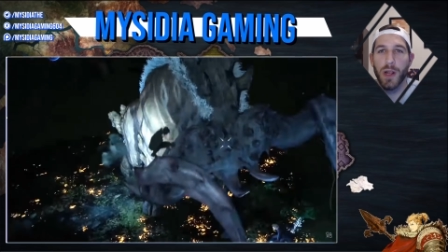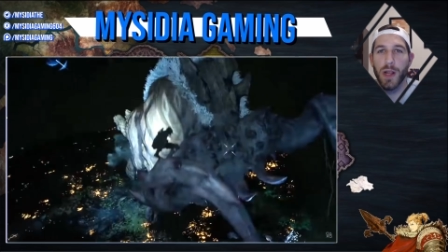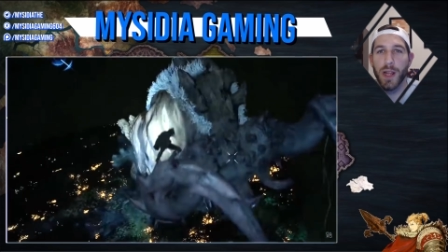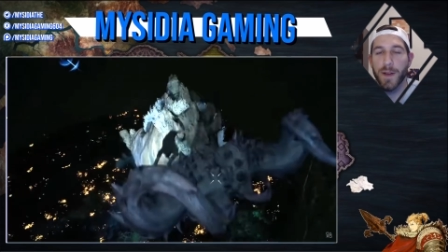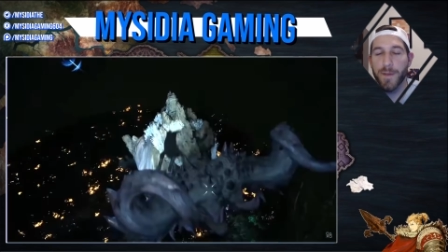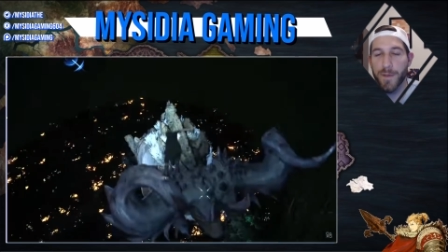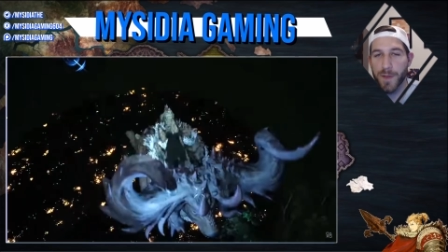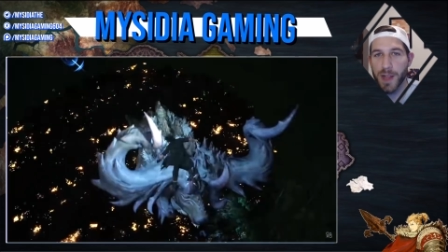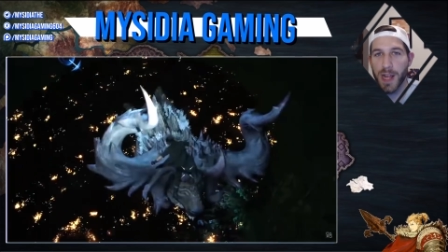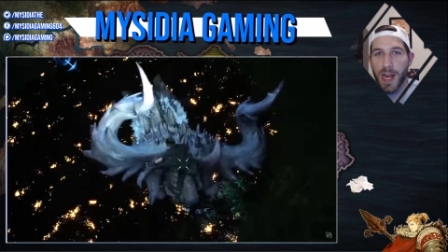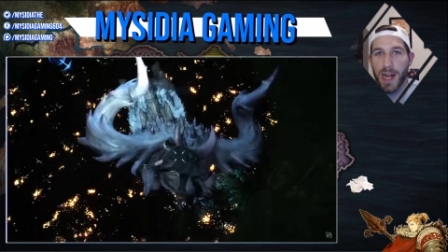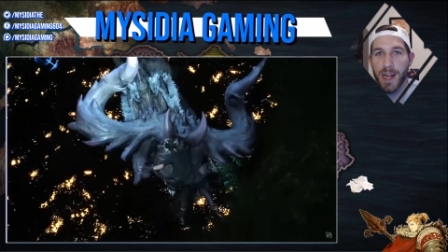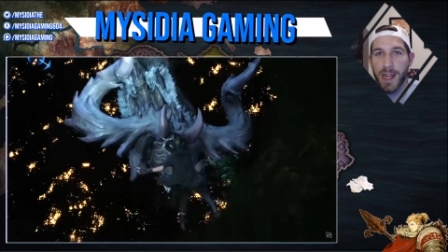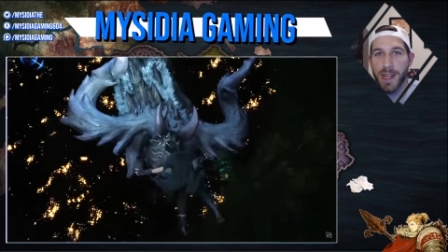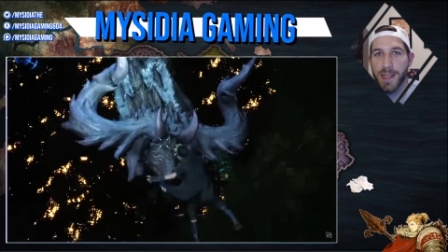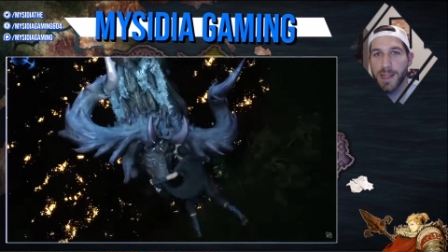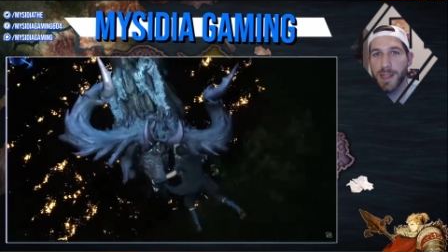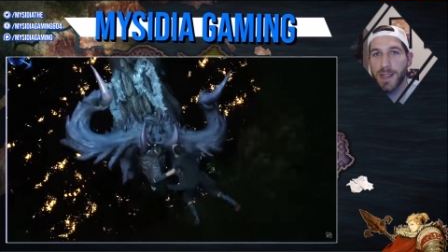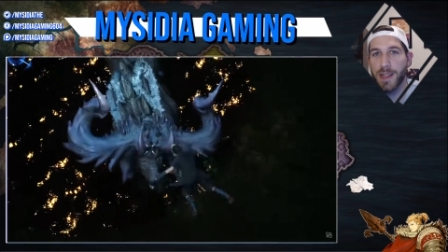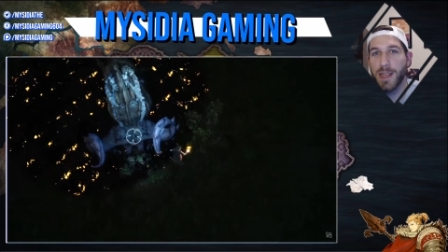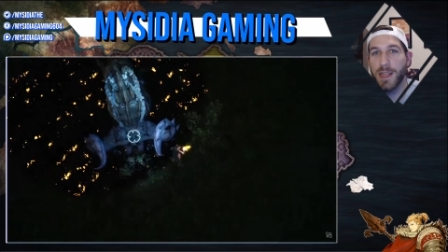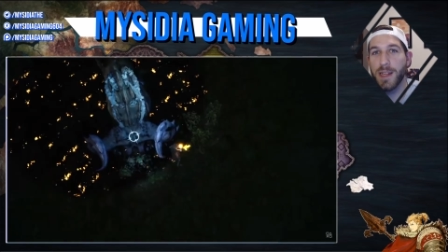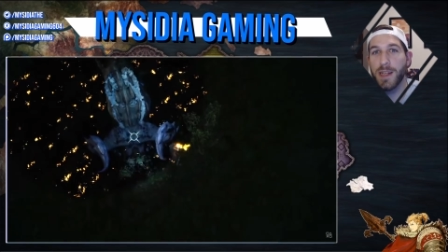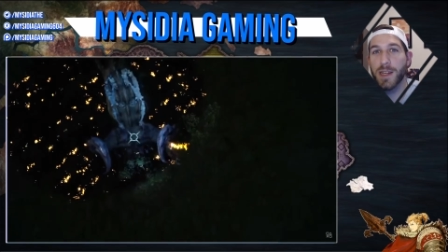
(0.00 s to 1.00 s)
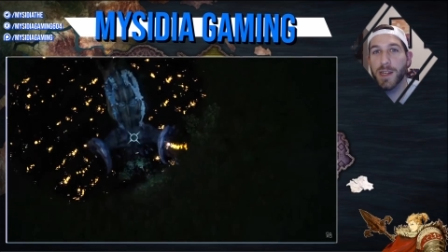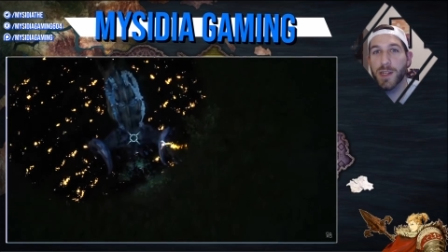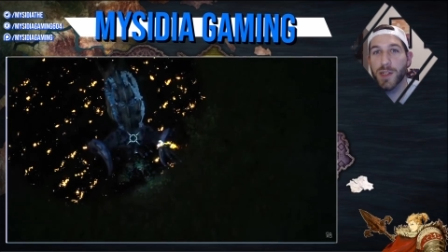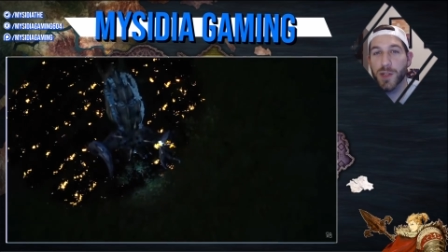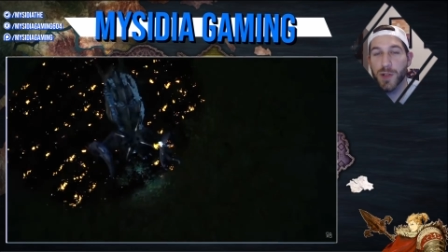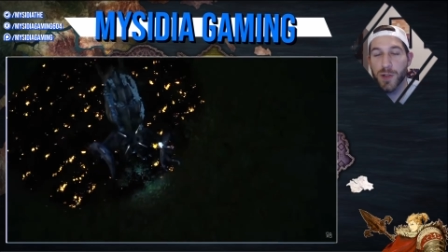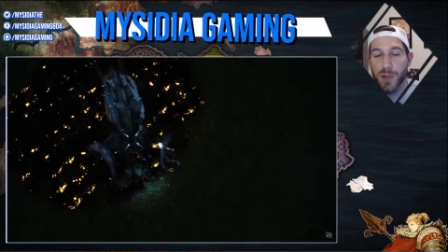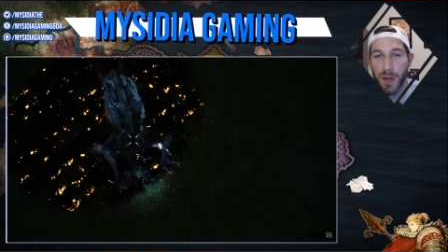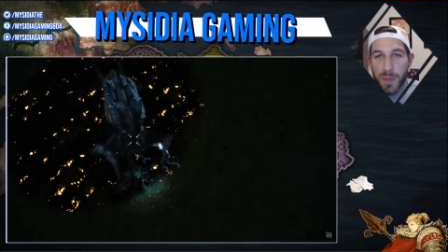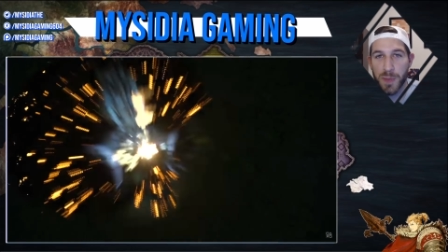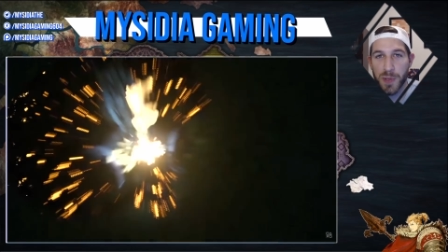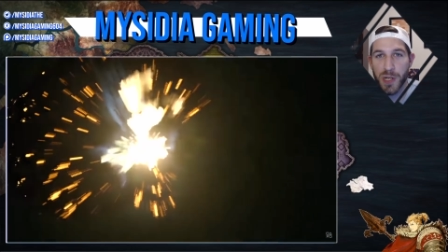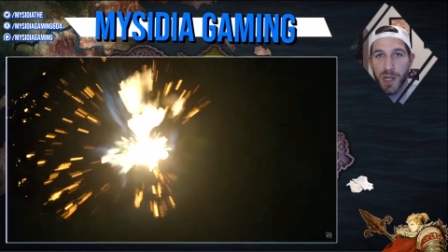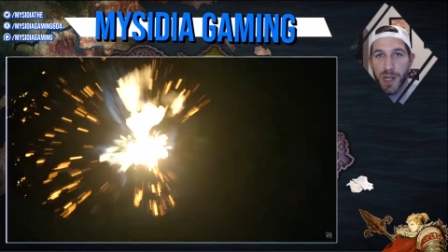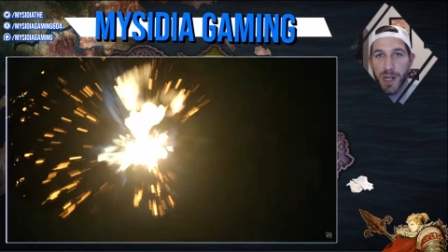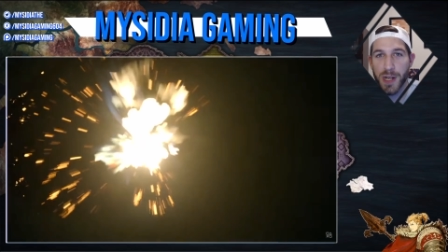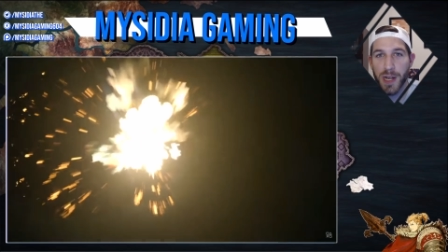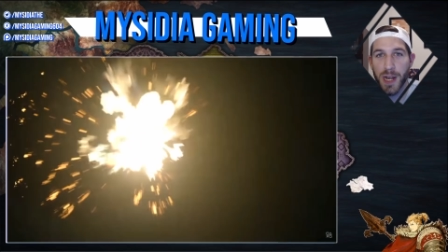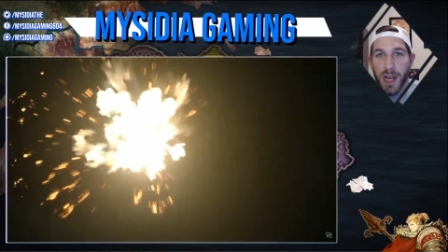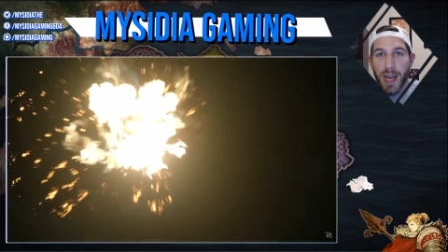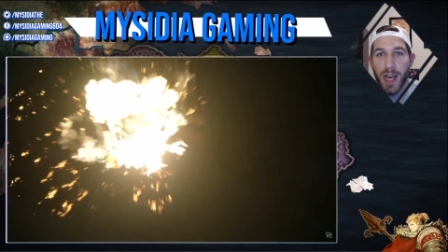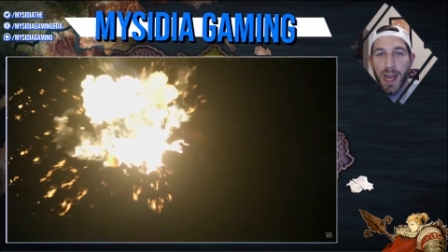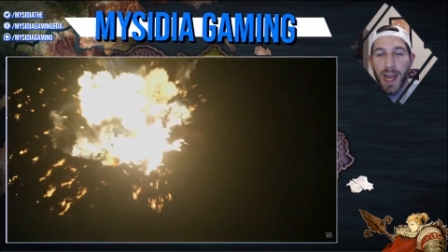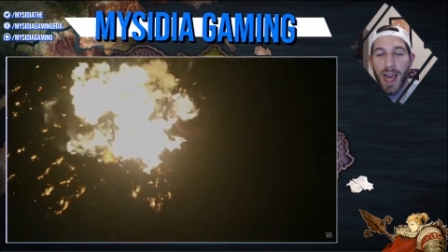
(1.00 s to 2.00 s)
The link for that is in the
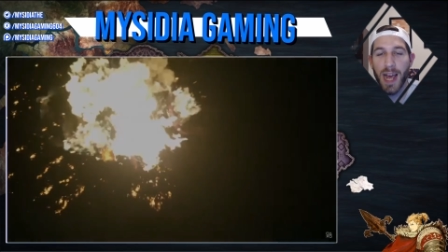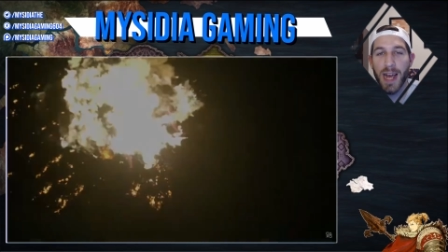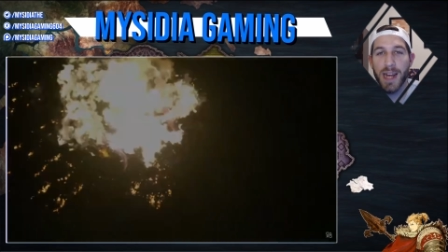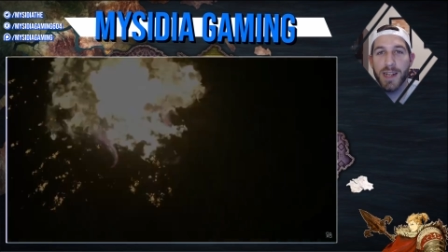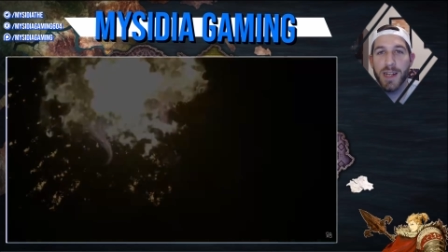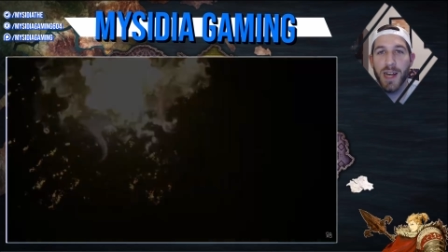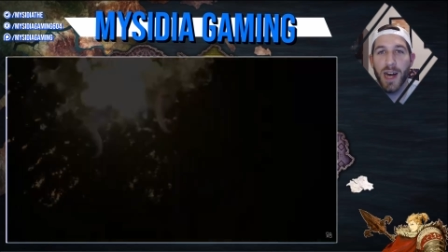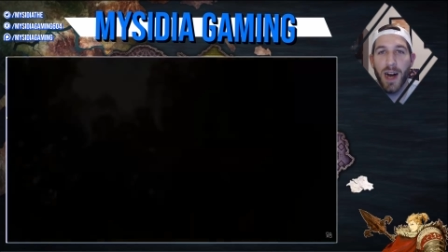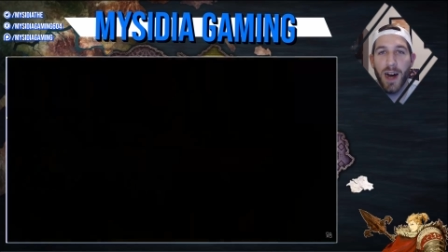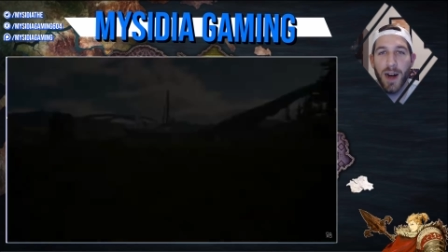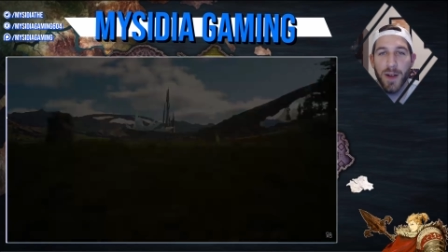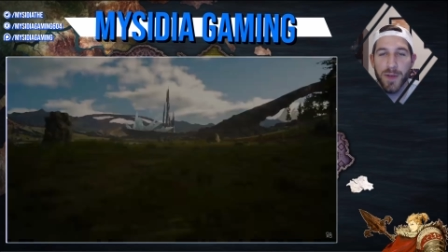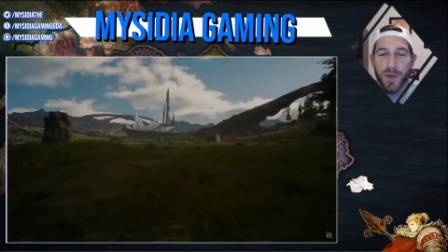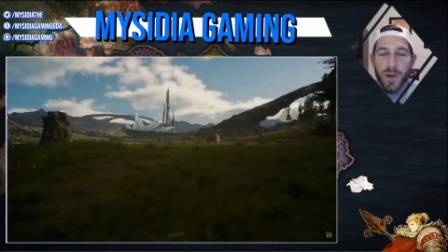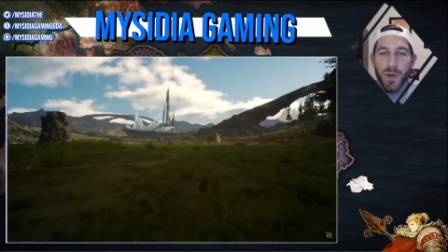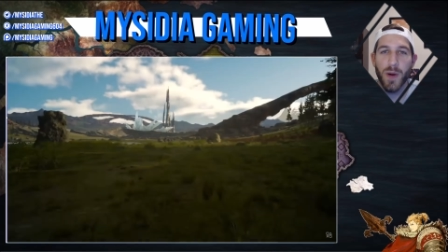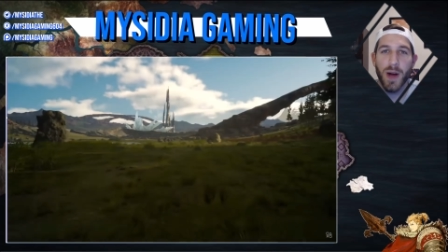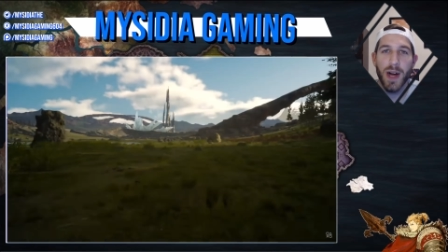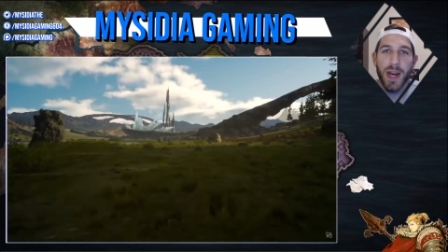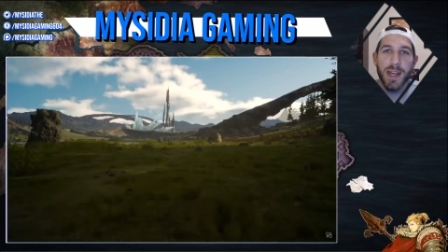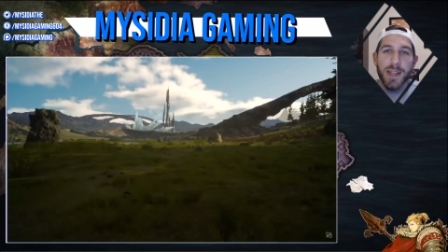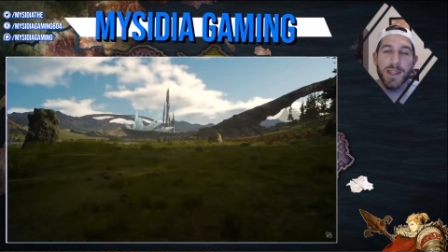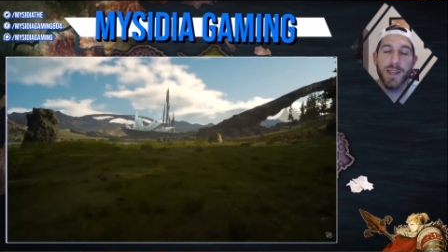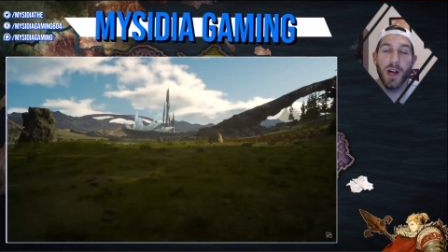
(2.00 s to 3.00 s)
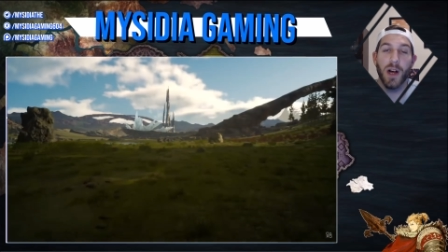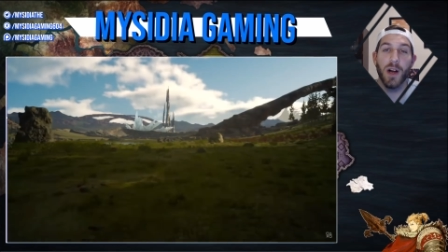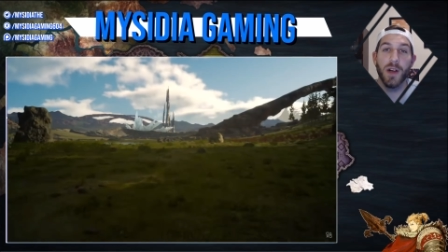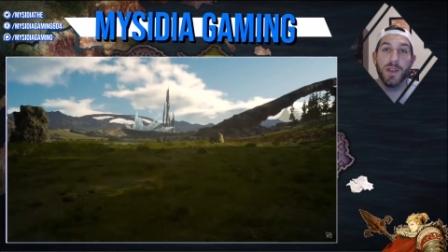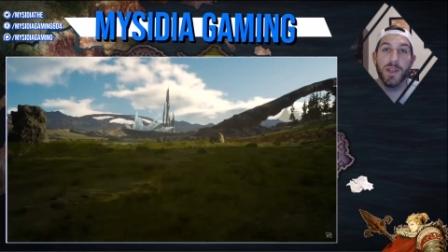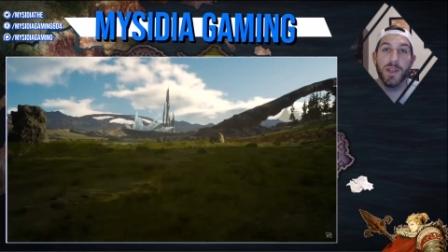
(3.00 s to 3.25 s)
description. And otherwise, I'll